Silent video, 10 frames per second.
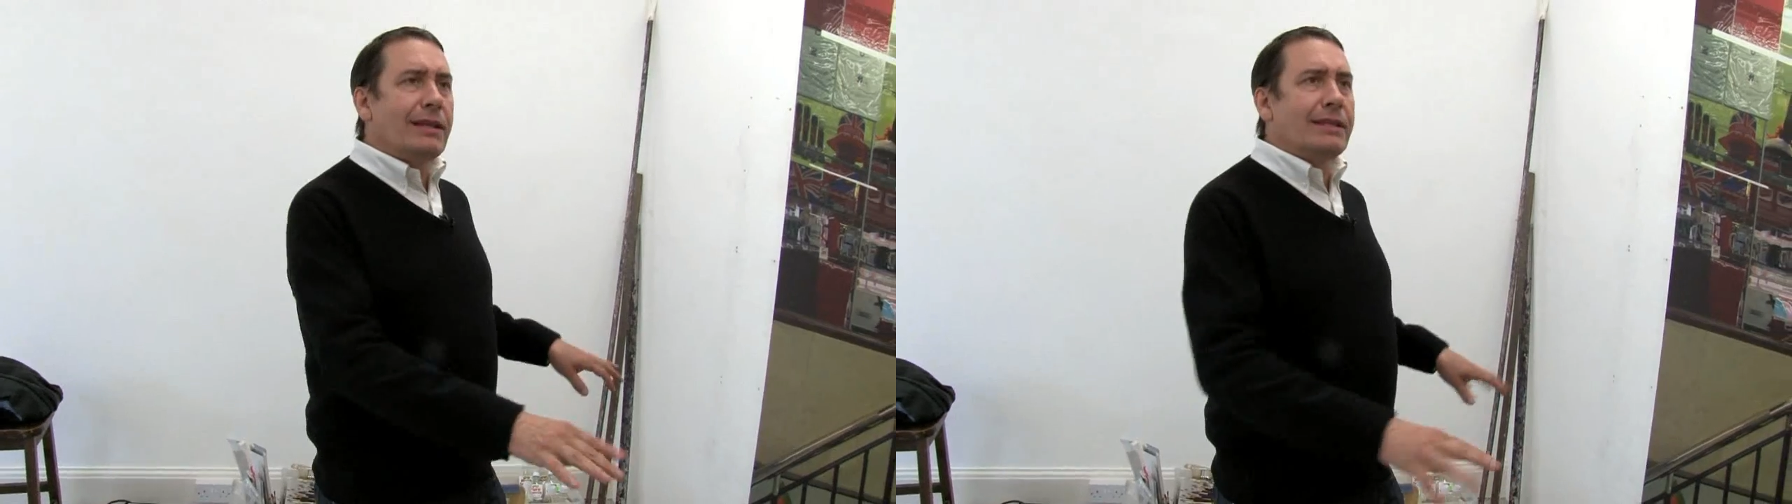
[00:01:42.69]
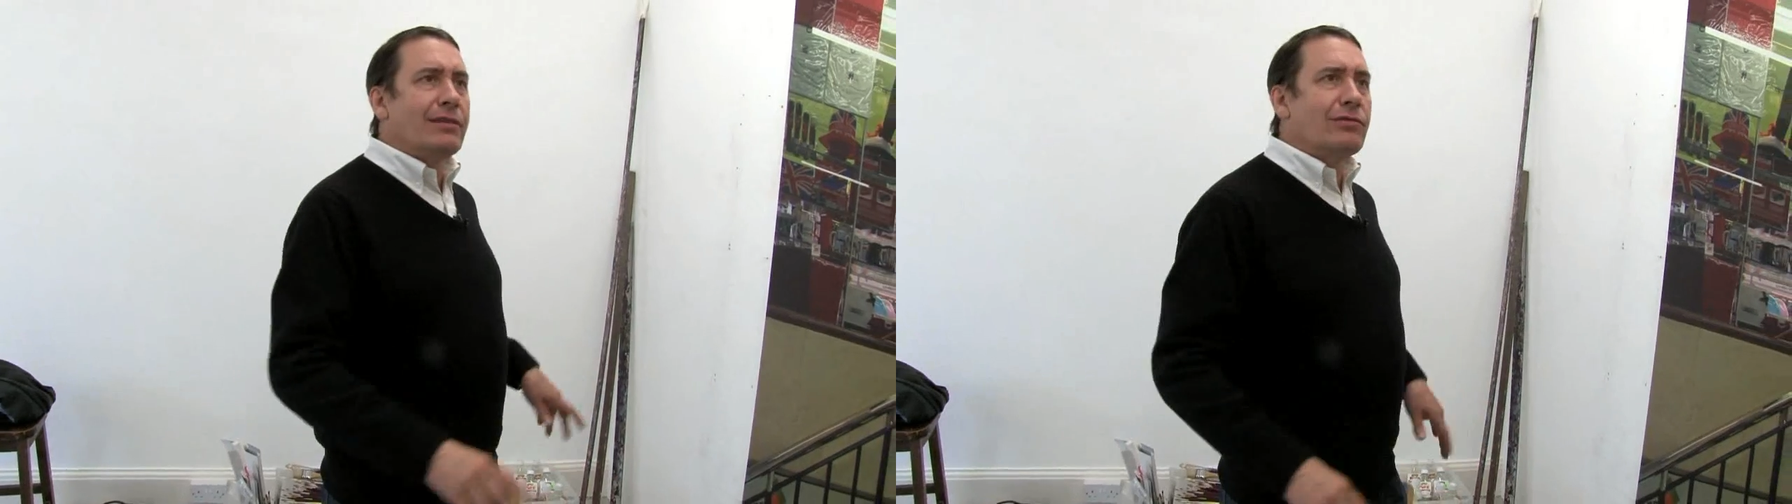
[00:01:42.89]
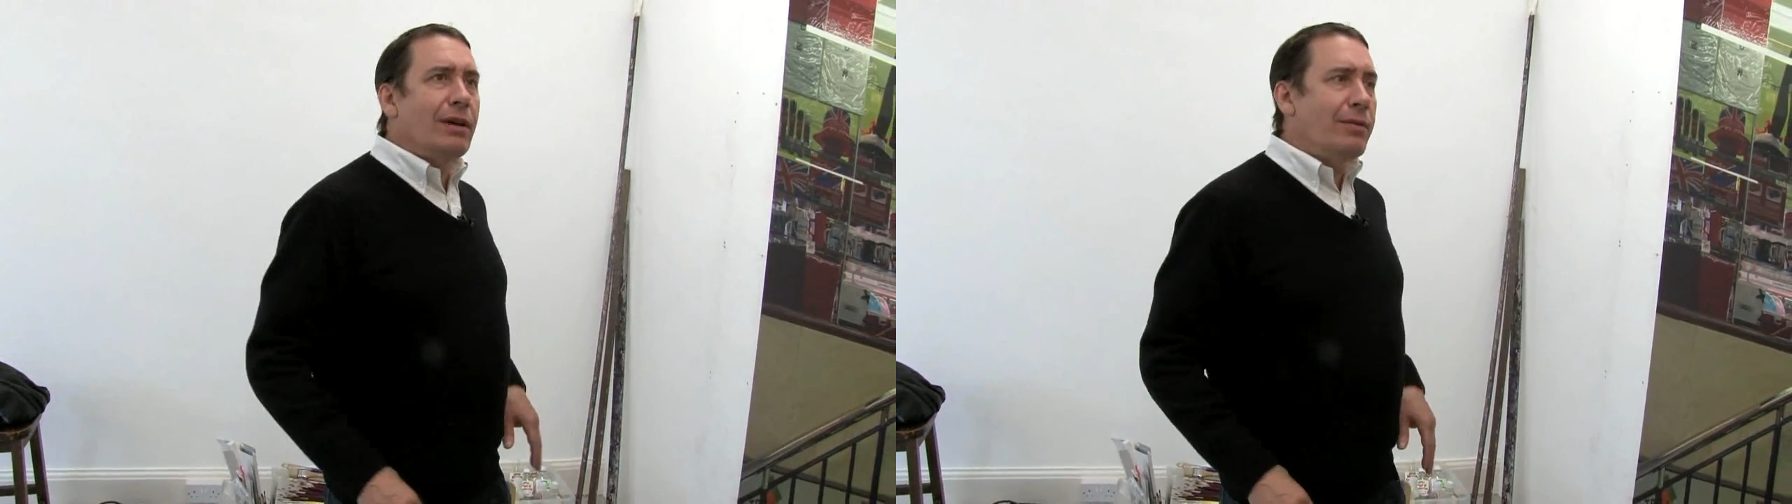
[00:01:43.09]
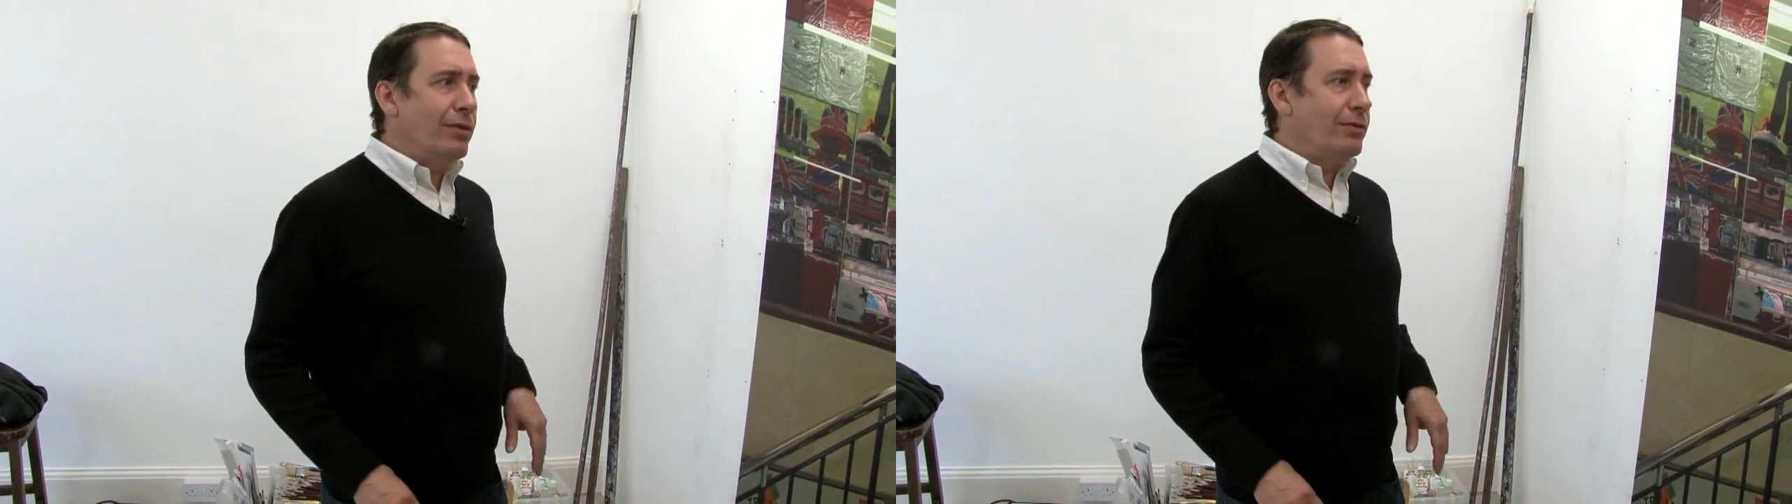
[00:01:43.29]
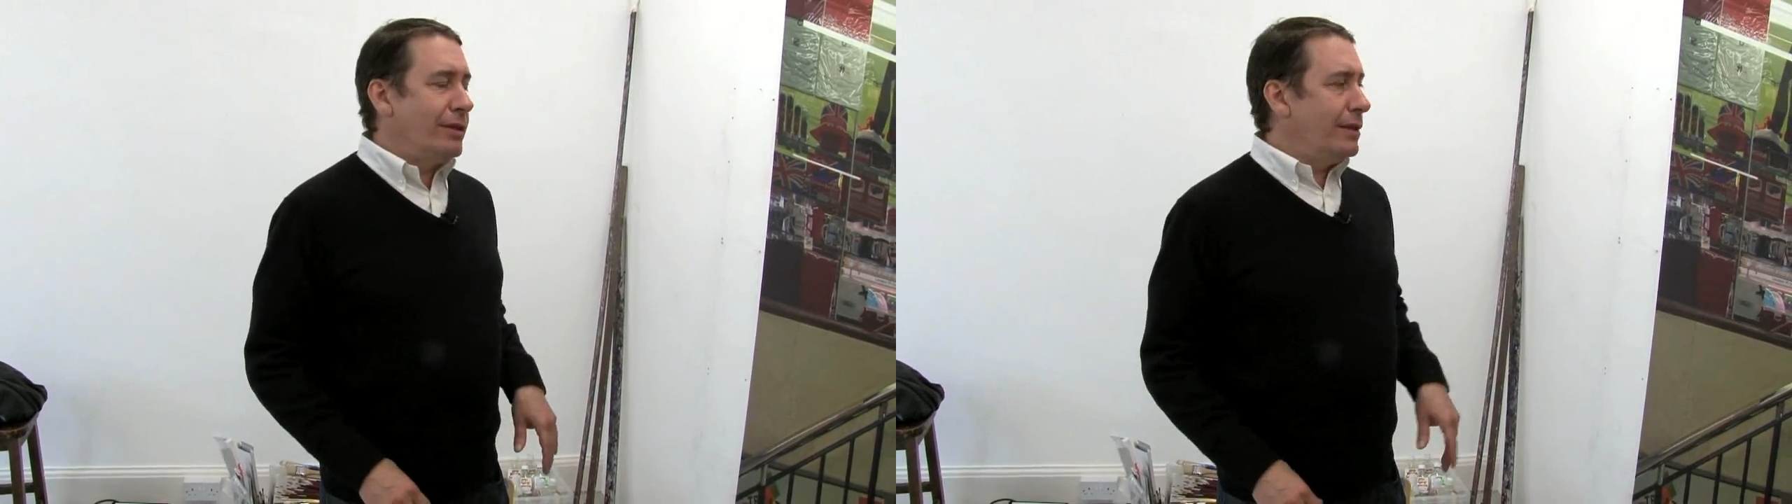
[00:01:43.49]
that sounds great
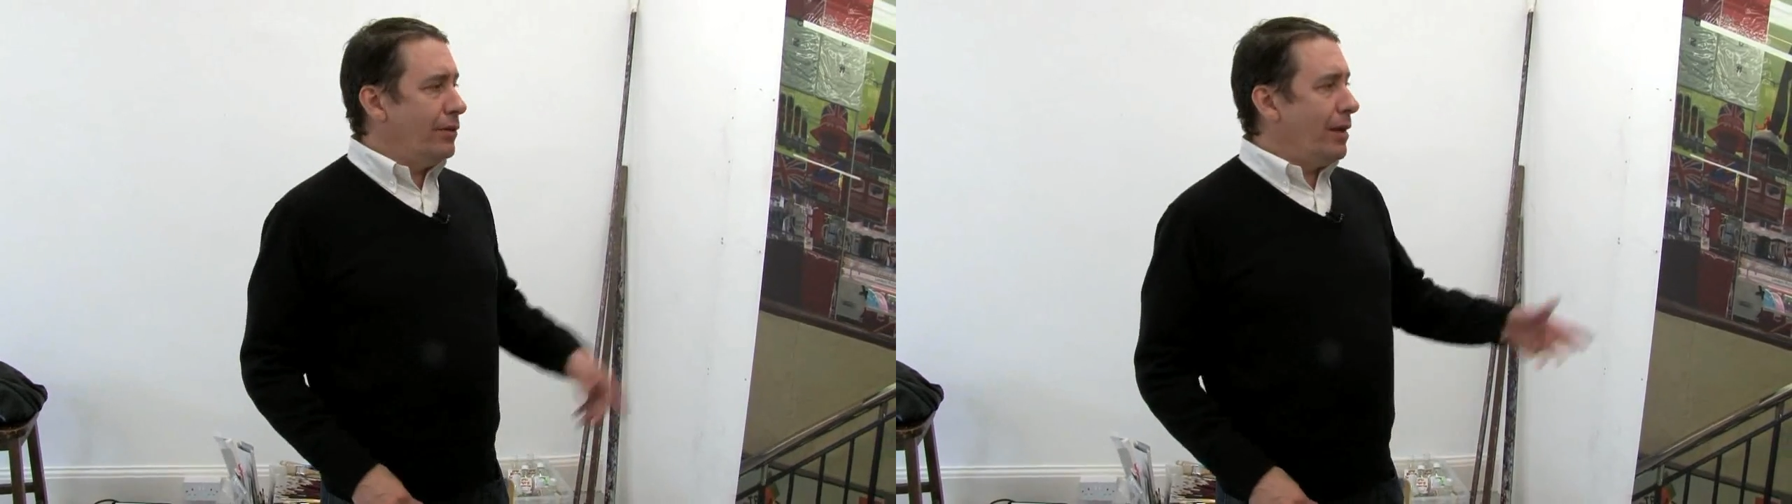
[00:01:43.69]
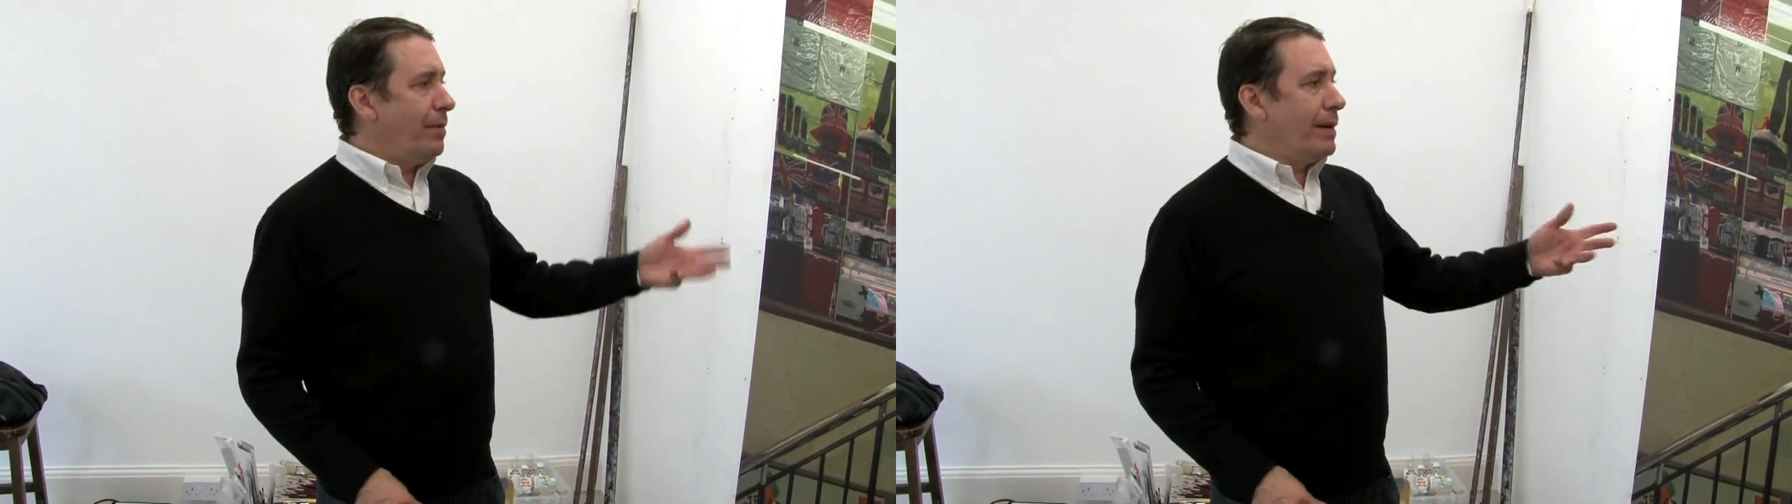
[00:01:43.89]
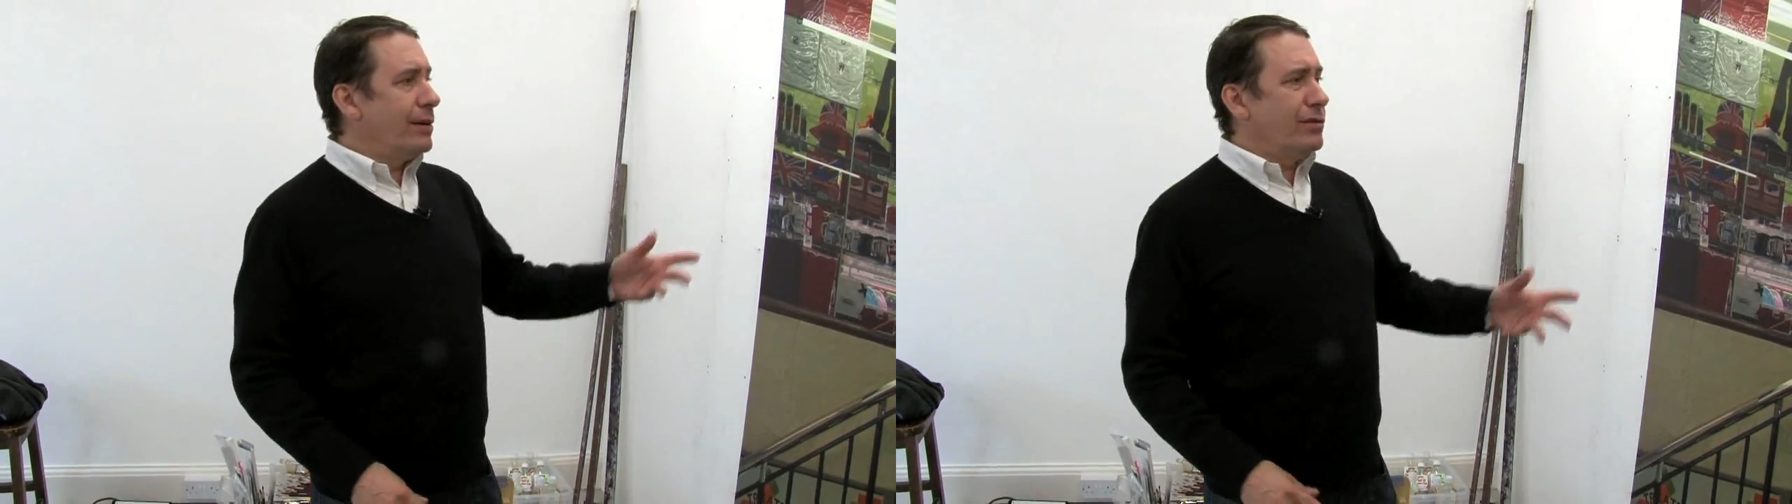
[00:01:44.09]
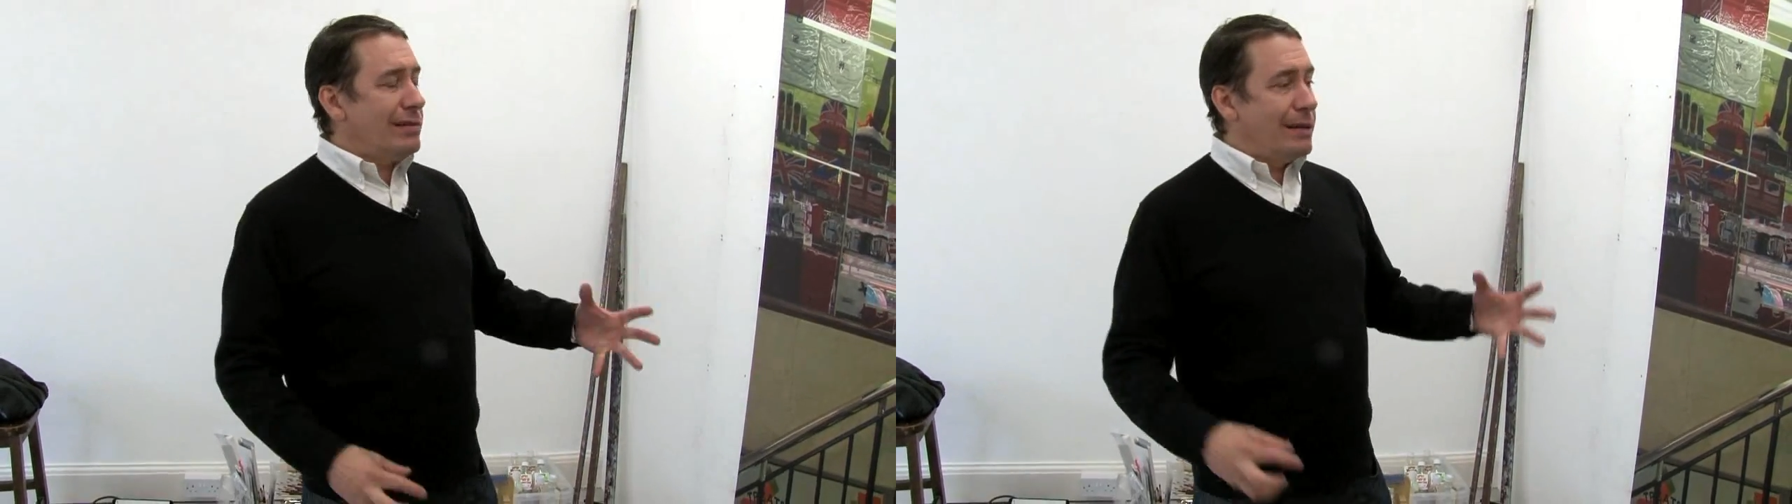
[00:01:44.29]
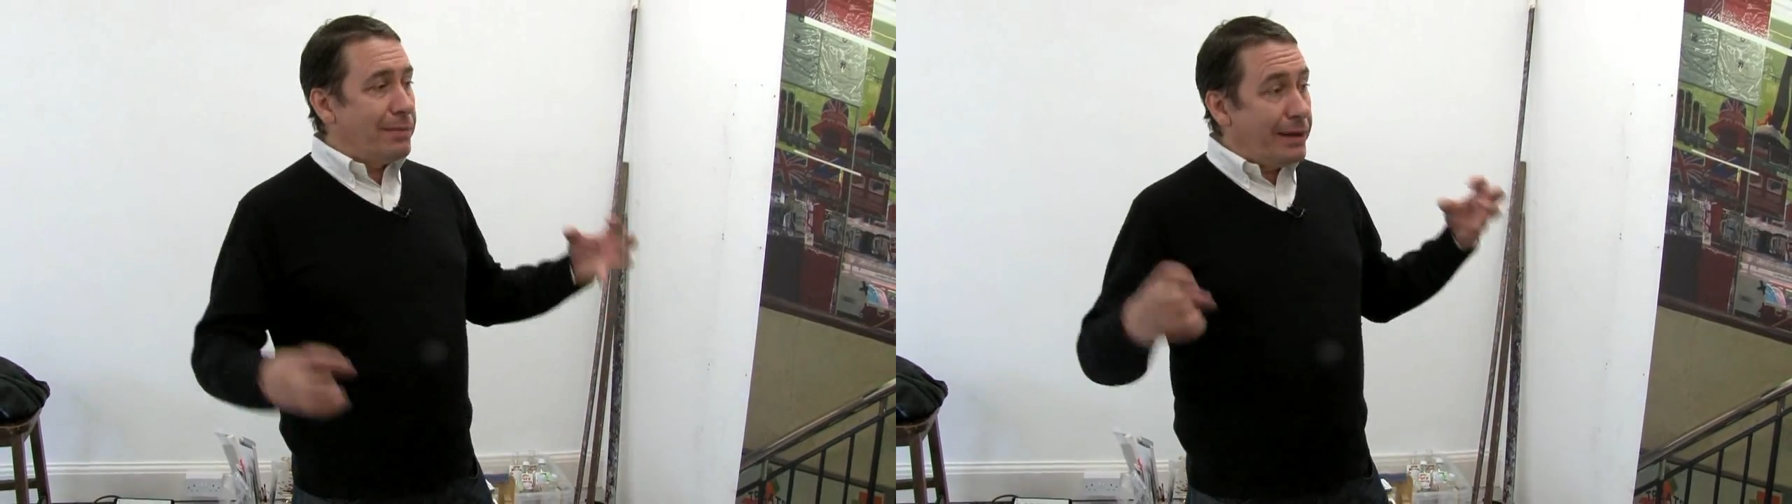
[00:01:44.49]
what you did there, that painting looks great,